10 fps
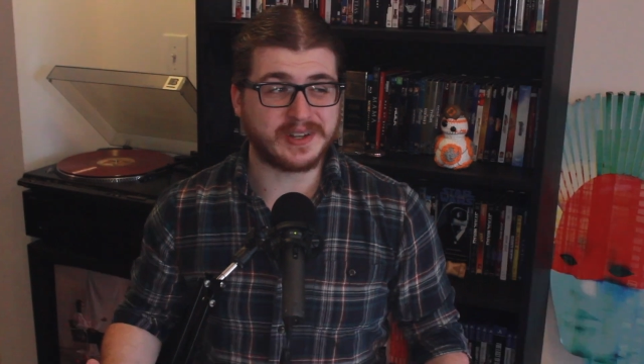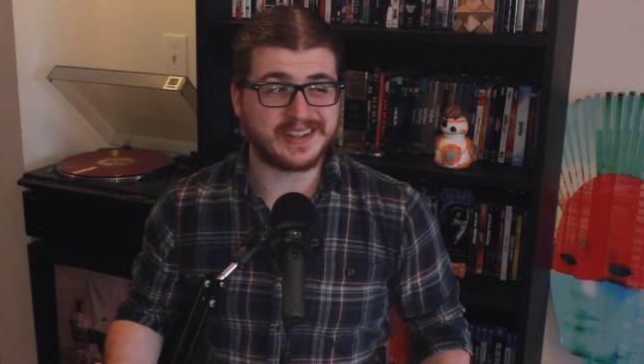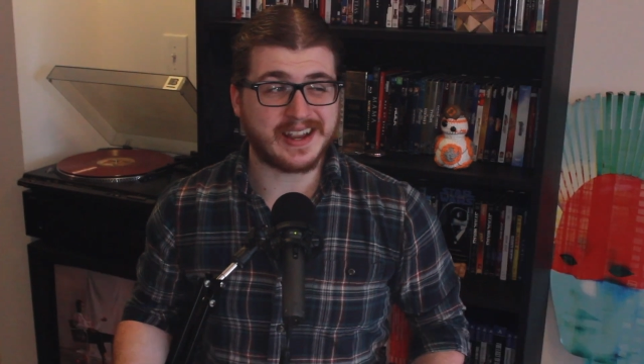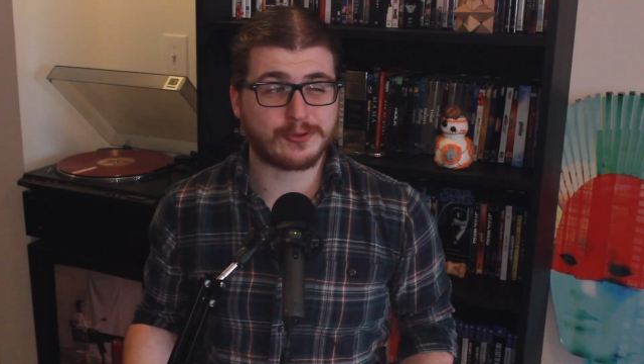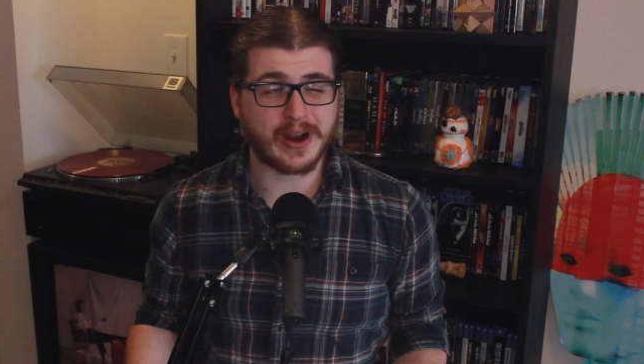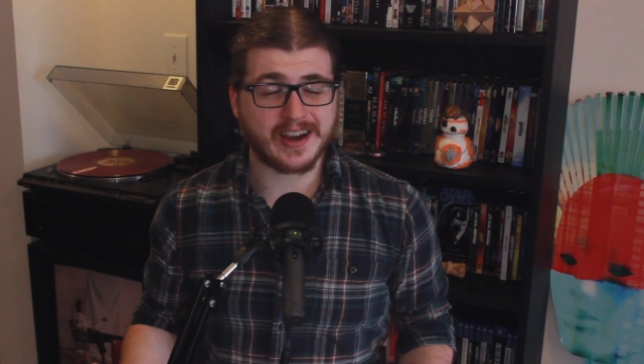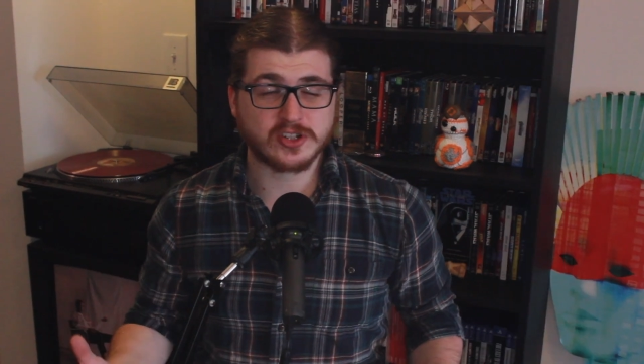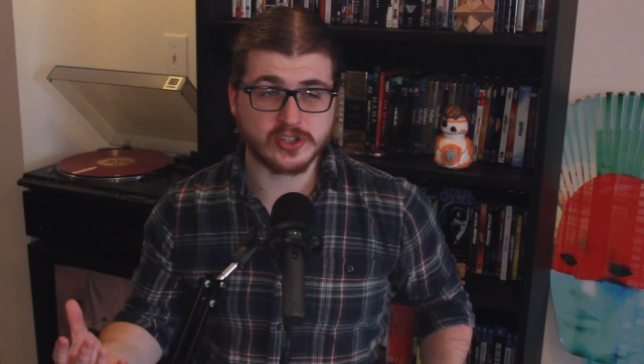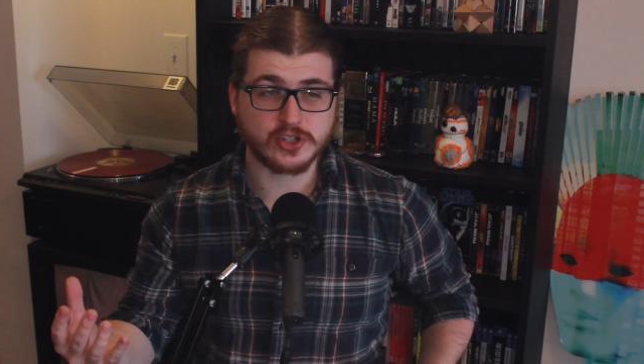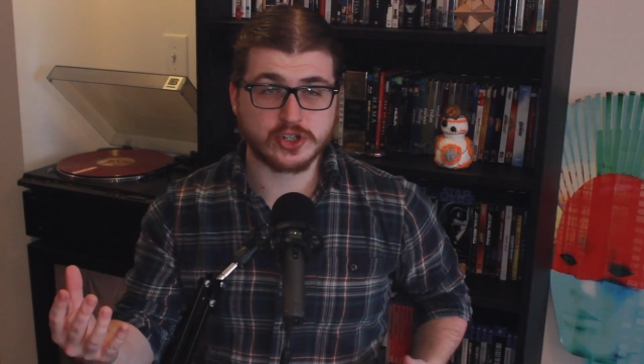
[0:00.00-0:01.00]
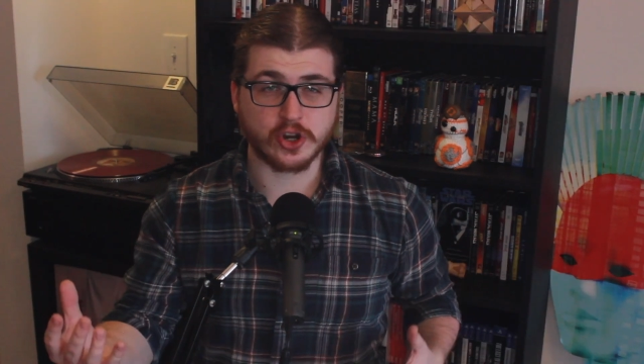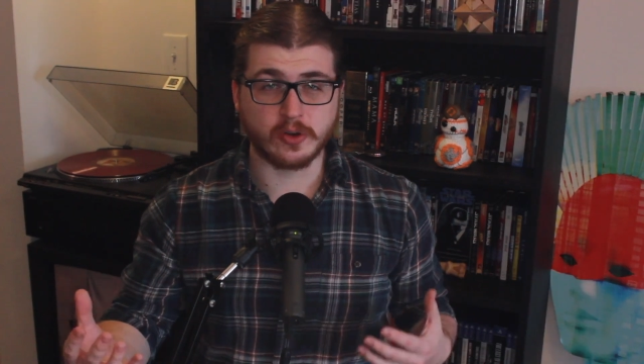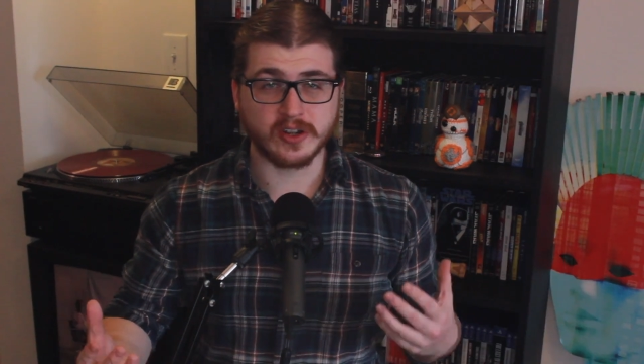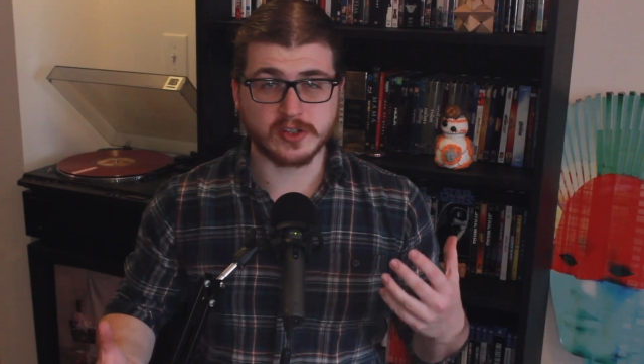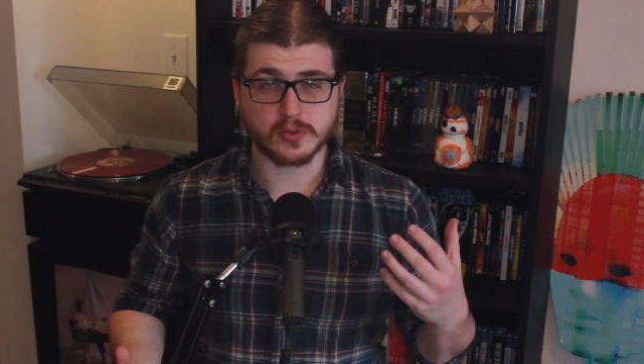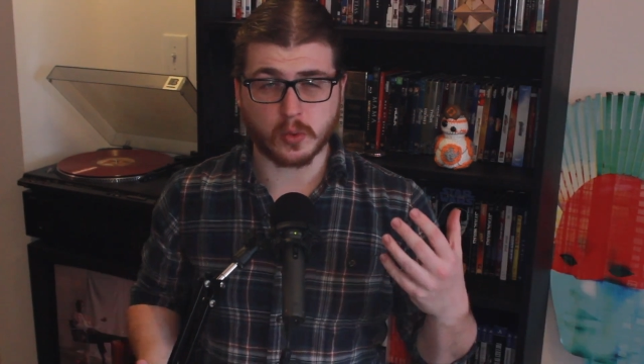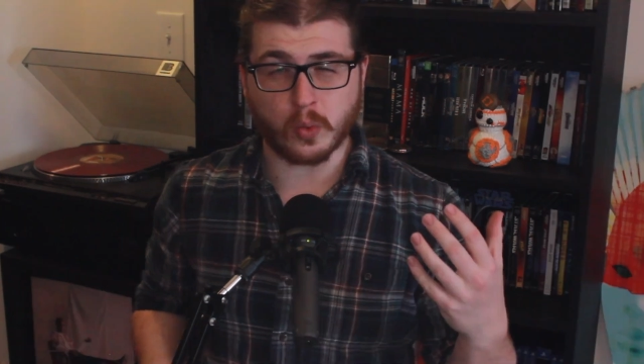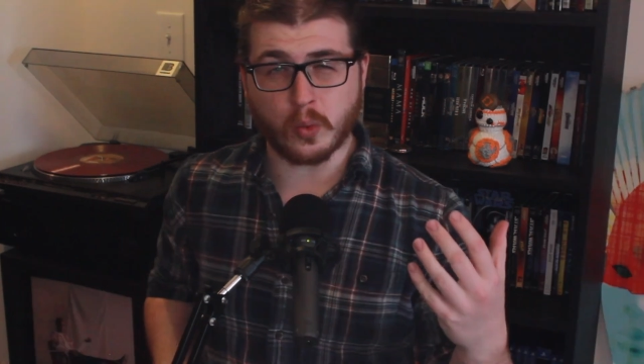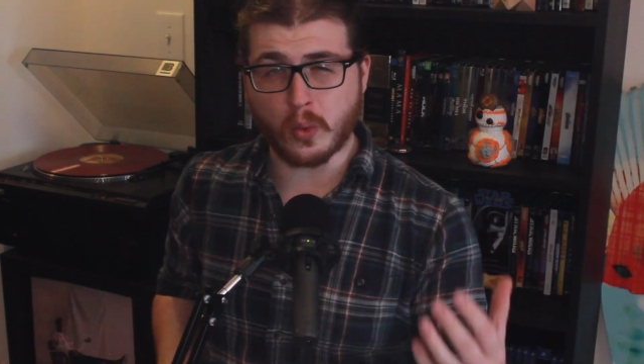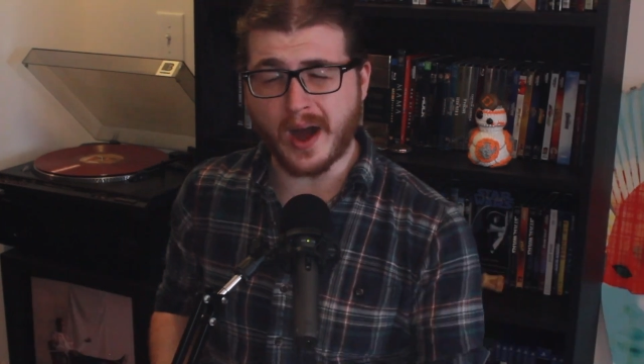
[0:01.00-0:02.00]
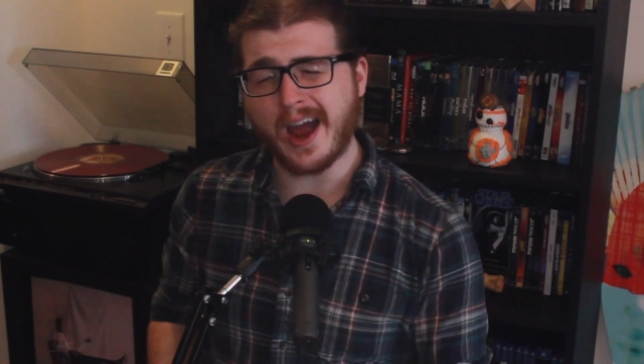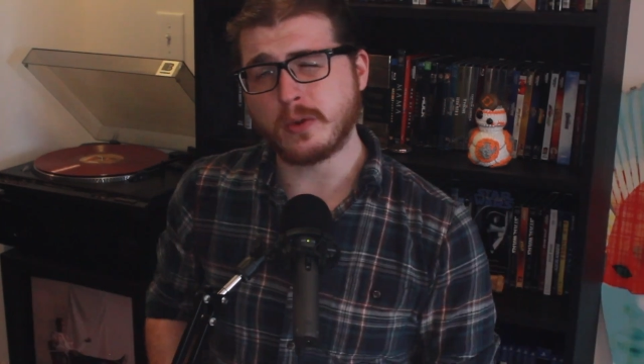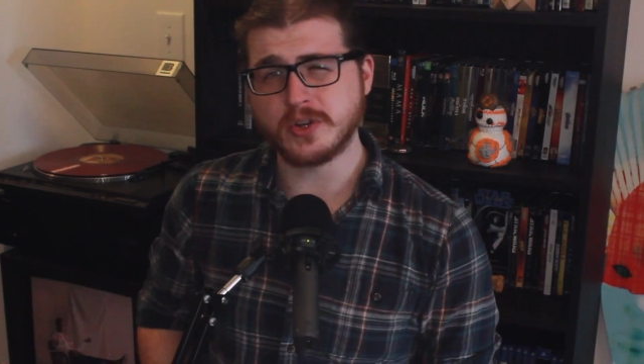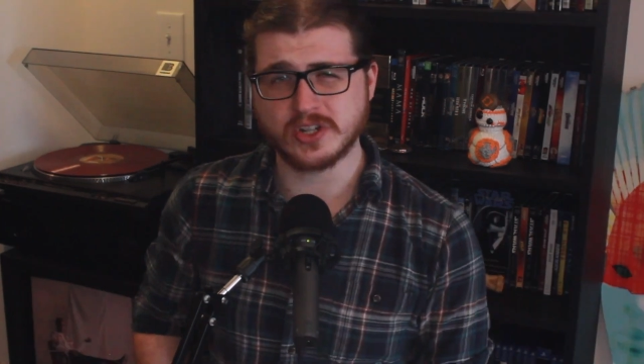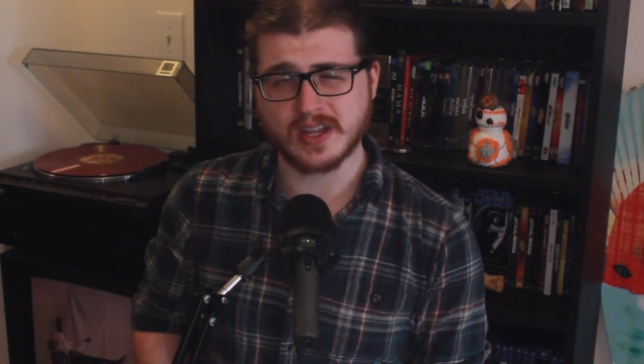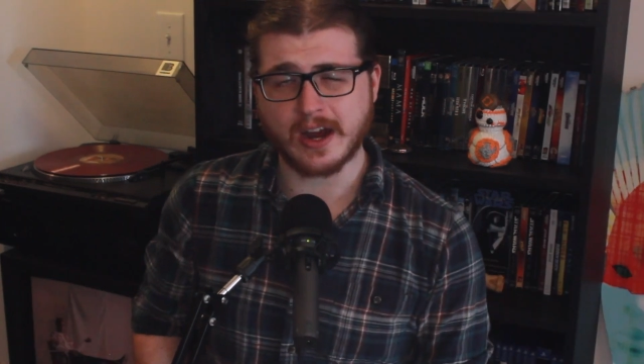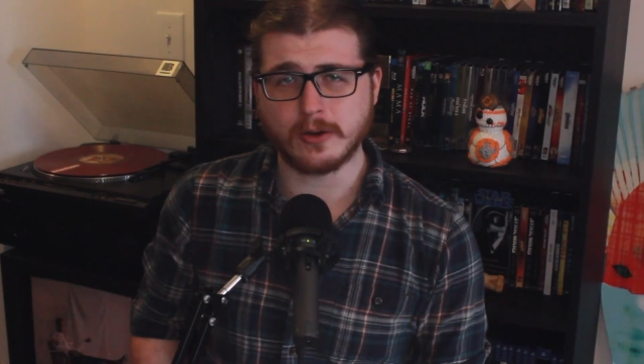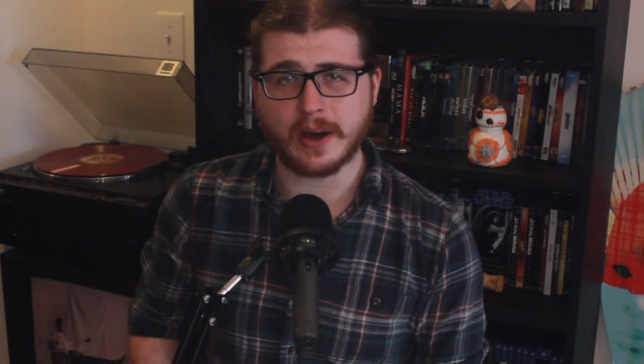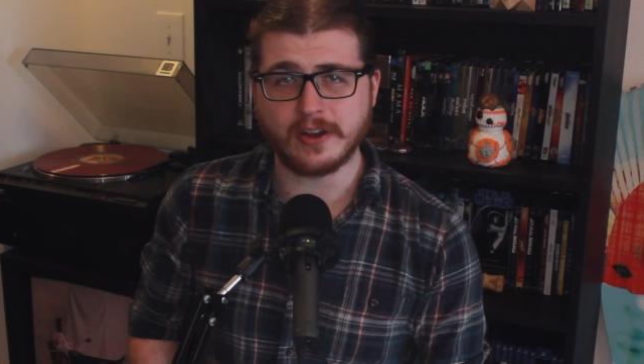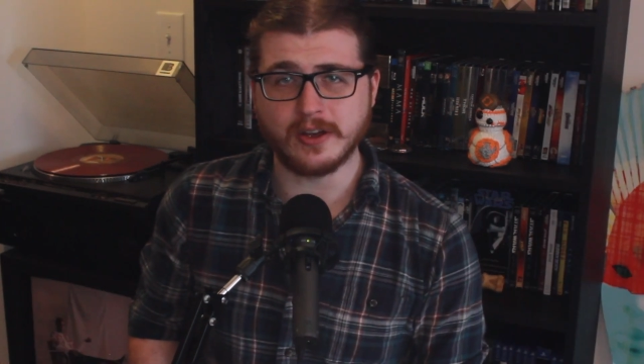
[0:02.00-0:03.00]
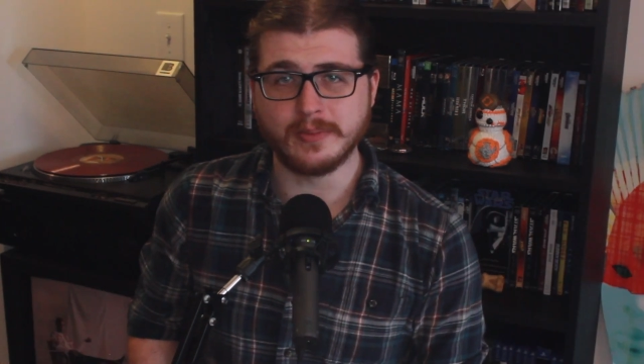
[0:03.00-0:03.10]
but never actually showed us why we should care about